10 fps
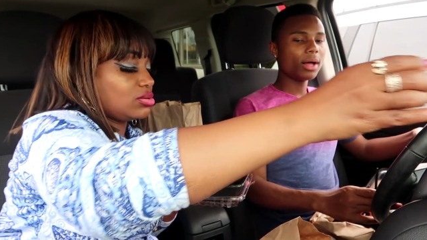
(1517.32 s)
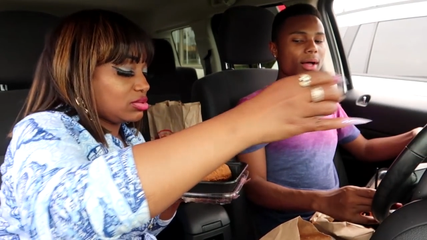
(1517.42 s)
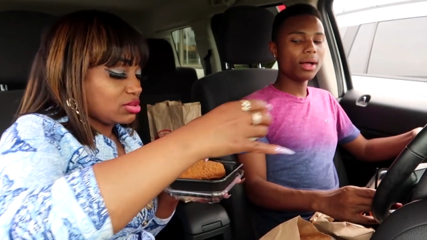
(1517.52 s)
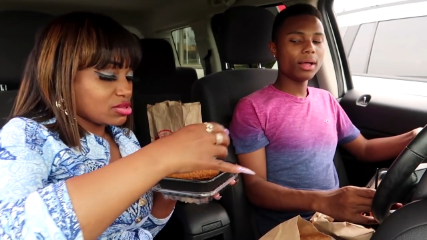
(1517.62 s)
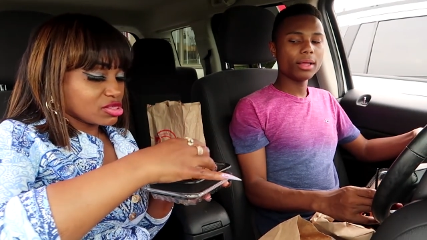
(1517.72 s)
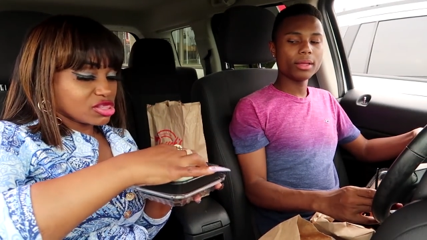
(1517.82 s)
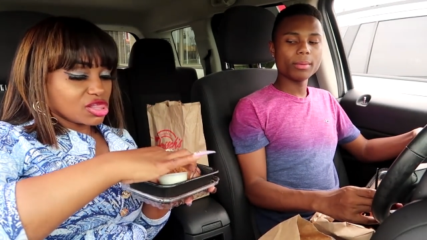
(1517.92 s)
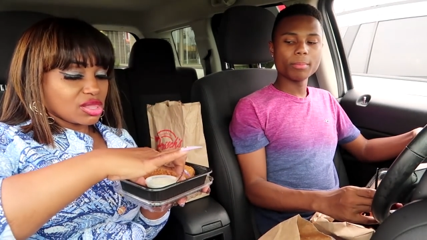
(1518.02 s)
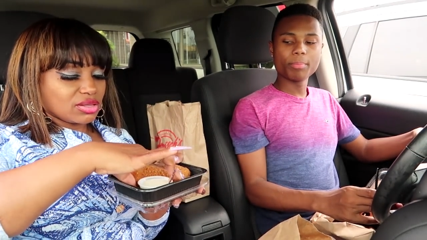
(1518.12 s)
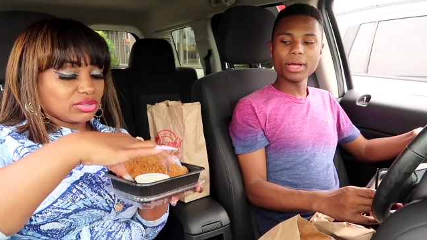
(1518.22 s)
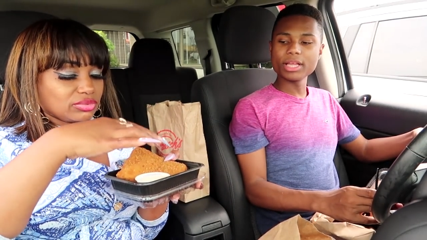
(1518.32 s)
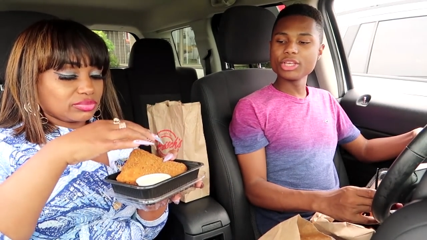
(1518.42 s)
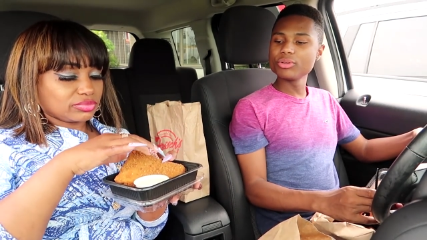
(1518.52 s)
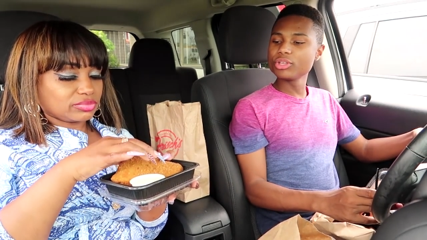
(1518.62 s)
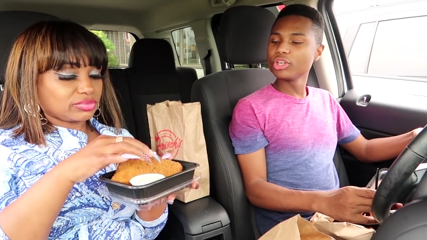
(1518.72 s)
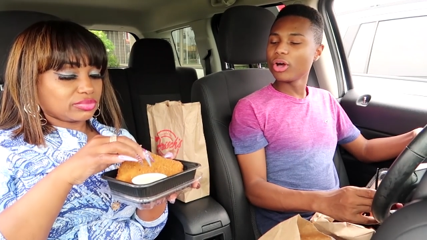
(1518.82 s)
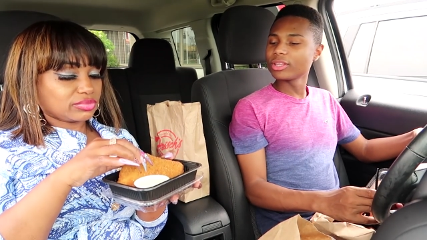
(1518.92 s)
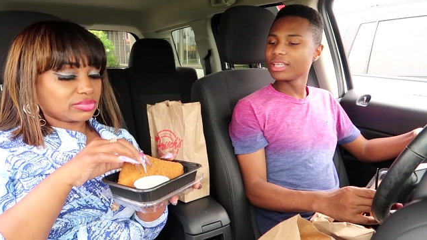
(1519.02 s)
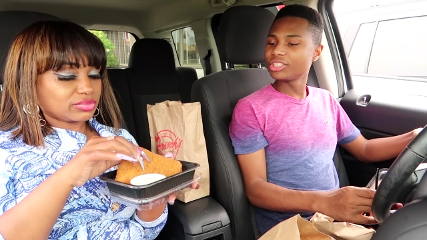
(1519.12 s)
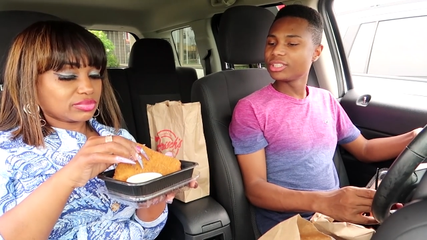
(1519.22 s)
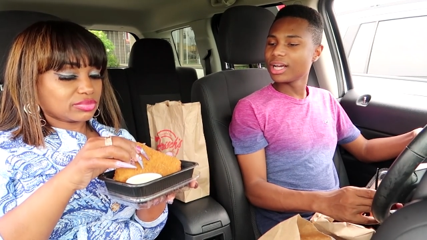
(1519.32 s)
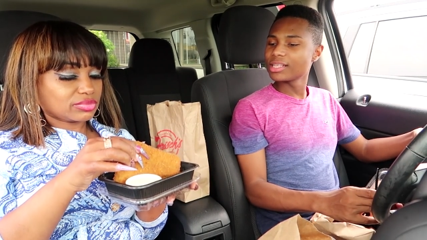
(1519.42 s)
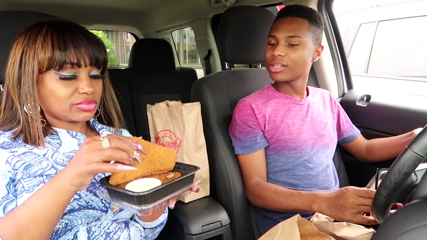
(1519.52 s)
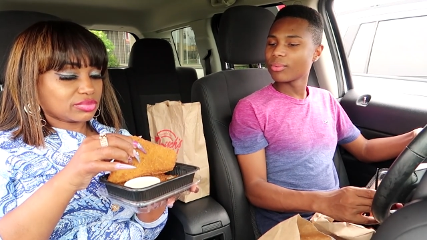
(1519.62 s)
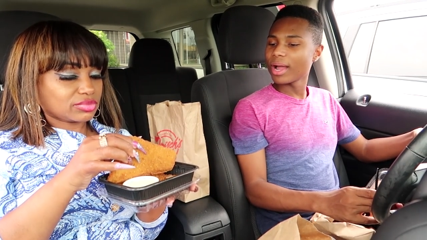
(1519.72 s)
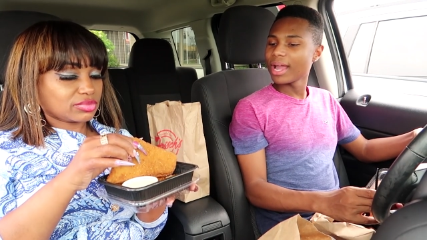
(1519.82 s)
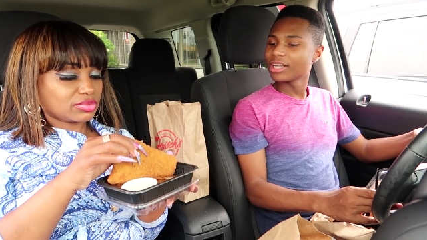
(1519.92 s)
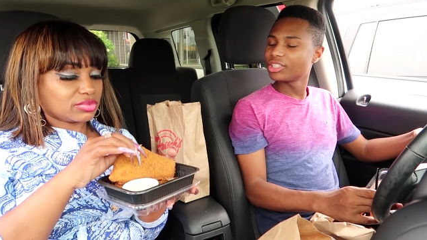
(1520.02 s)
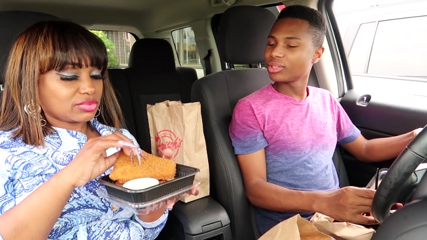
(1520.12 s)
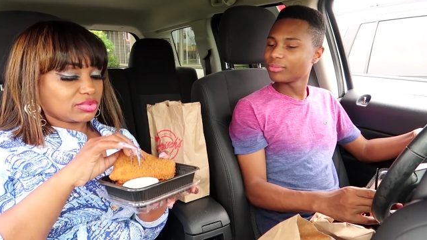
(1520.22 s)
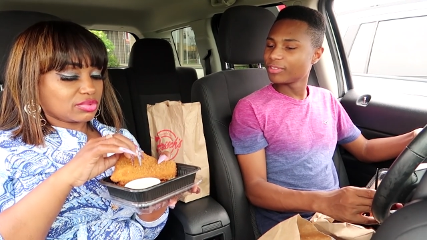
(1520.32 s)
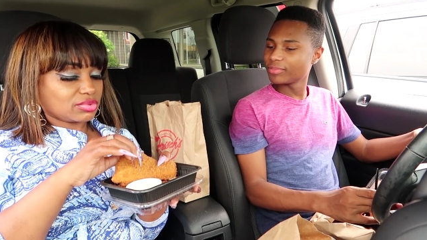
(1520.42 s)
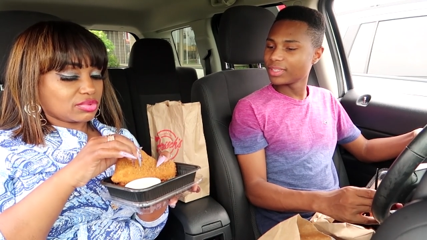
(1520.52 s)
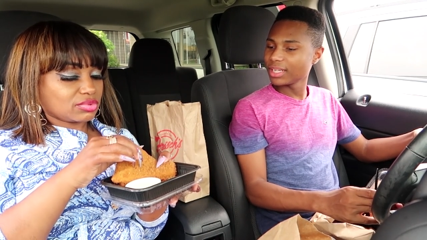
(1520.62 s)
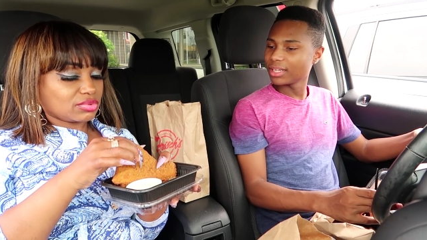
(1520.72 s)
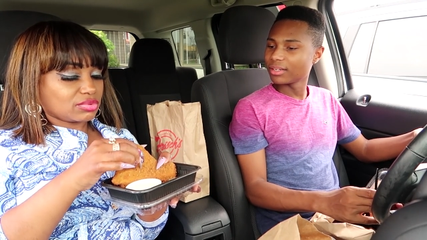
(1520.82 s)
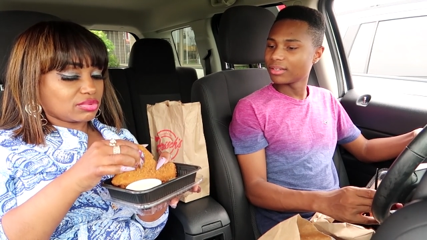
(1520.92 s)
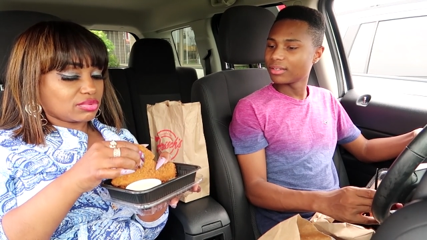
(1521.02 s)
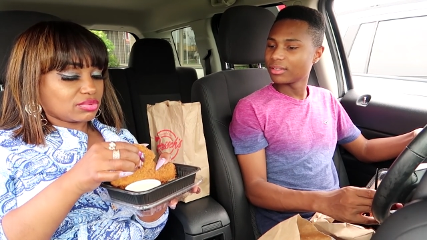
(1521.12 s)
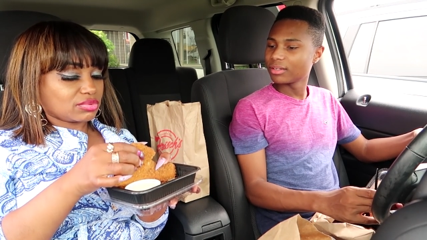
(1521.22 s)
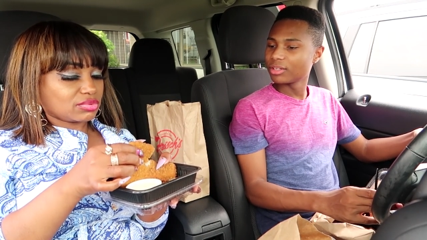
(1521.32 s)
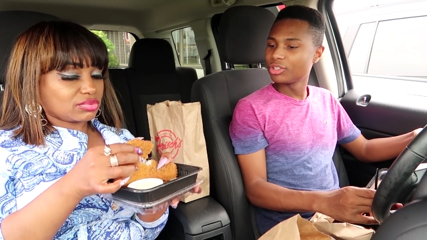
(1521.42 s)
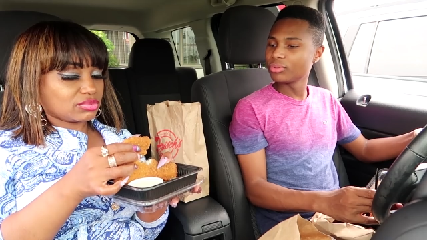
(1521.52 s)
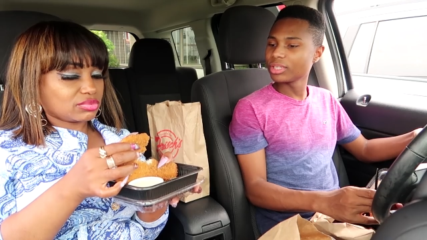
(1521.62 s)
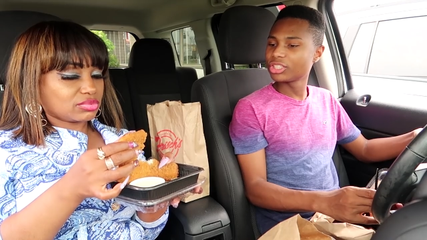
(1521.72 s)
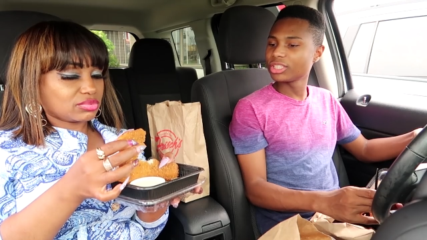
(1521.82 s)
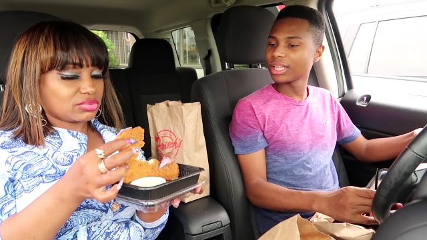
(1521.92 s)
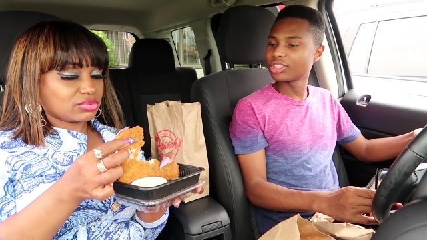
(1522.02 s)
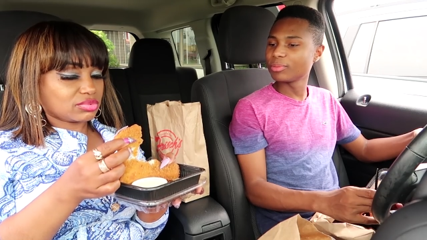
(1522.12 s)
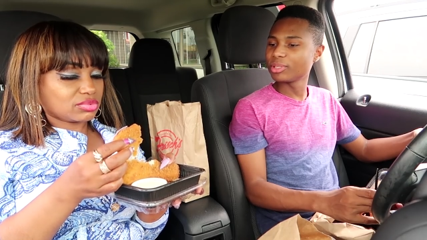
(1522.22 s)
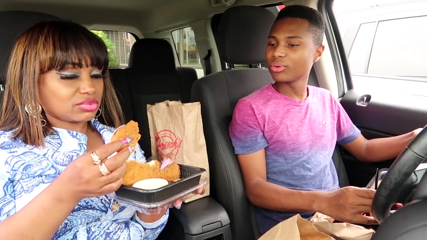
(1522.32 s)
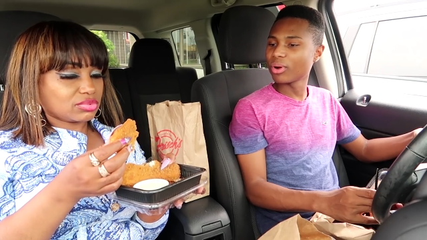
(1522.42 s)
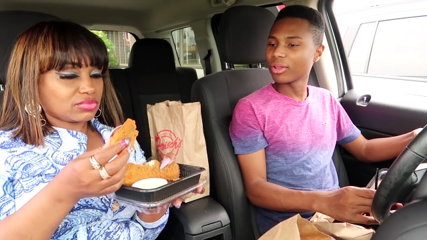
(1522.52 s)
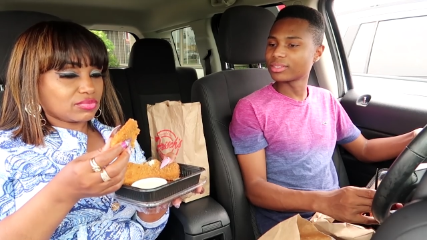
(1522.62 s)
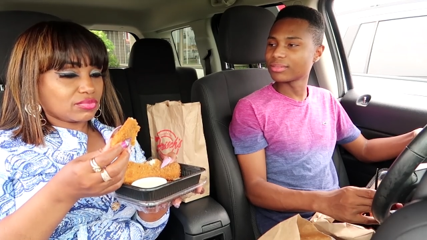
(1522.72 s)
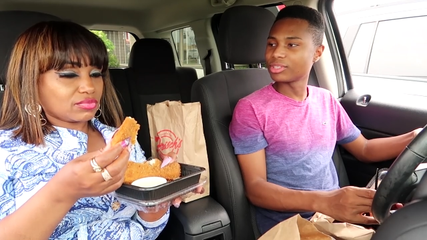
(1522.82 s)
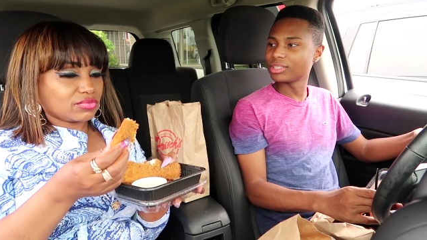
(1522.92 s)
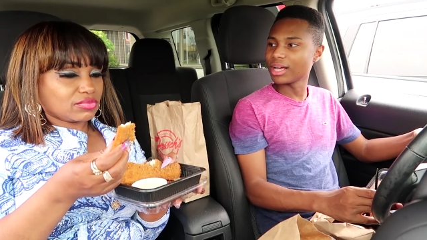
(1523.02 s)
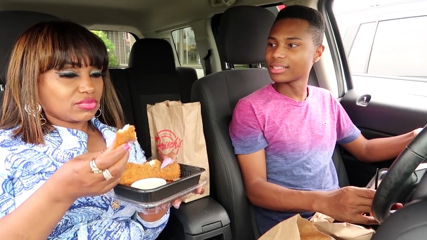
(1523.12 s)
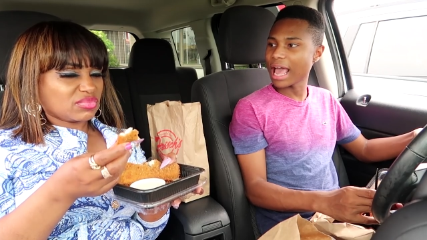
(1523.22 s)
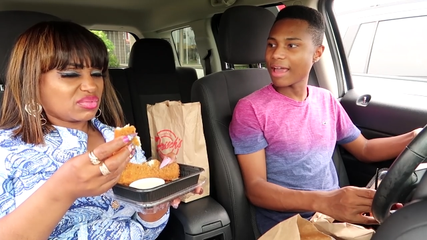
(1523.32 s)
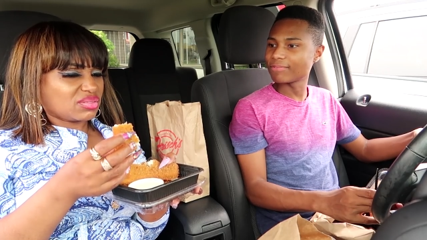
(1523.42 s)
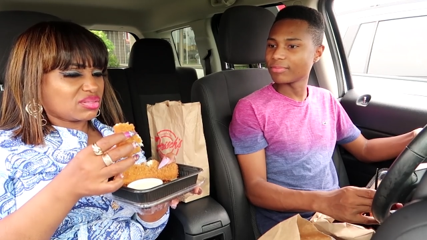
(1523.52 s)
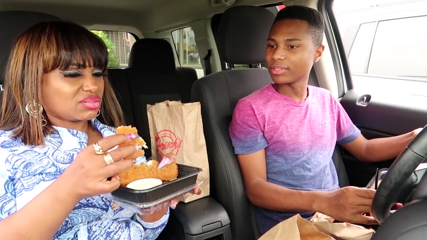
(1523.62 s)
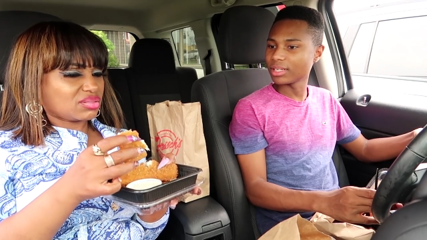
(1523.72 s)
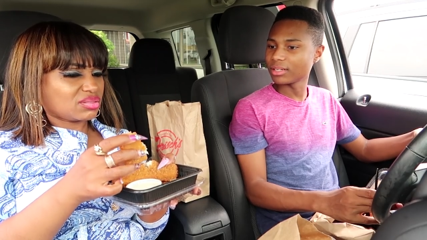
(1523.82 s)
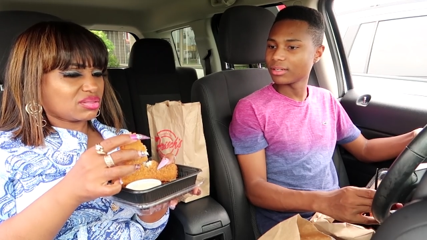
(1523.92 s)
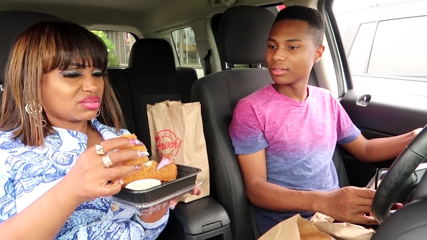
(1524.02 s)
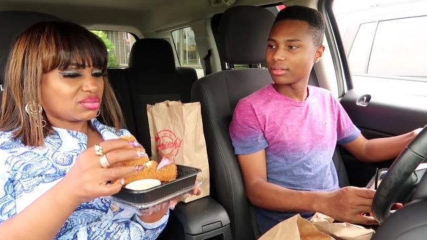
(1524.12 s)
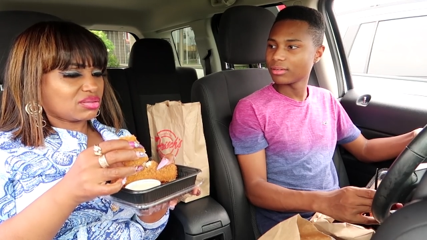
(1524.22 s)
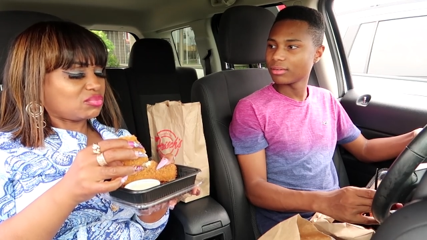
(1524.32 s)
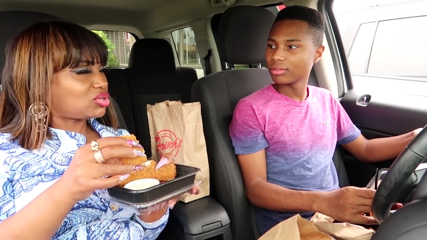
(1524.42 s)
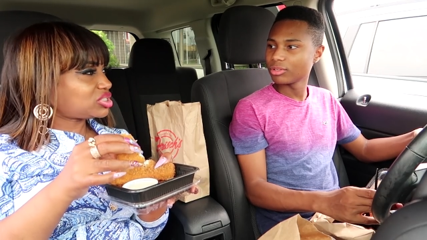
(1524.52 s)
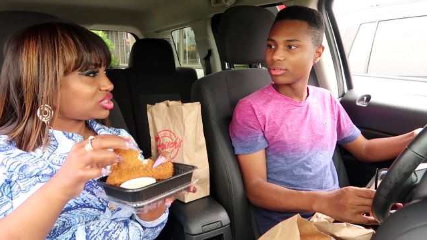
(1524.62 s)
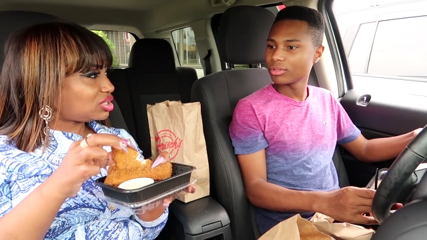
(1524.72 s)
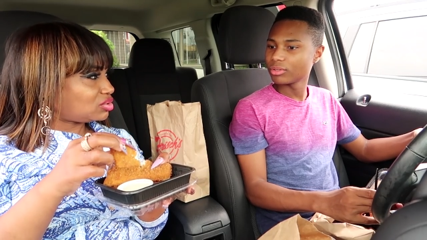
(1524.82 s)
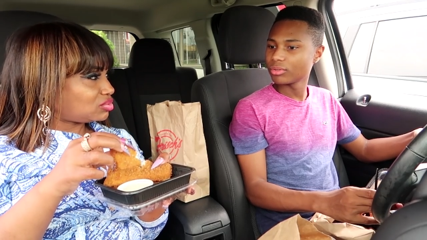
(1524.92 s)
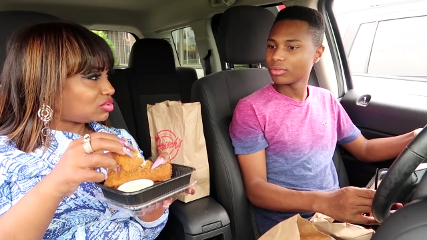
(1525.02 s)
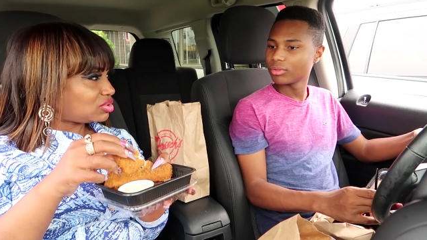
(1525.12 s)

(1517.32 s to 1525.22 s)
Speaker 1: Uh, but you you know all the things she does though, right? And she's only 15. Do you think she like should be doing all the stuff she does at 15? What she do?